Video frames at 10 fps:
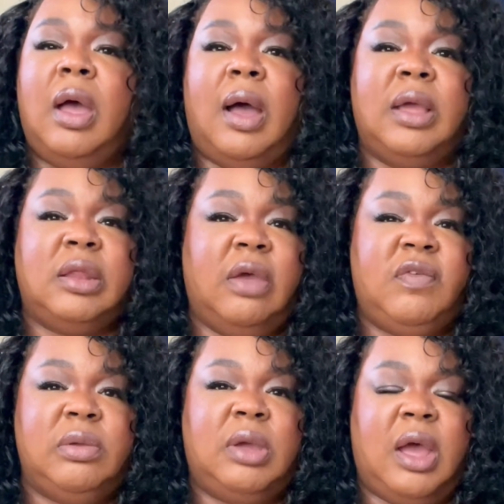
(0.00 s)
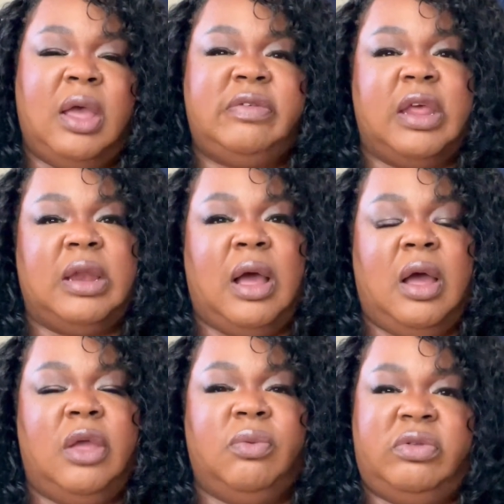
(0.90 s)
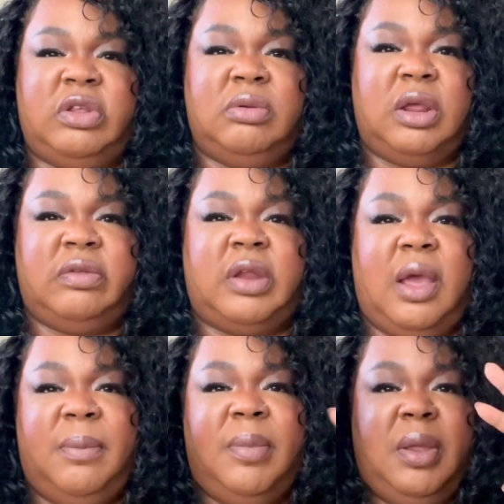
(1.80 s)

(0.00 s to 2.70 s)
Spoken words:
I love you guys, and I will see you next time.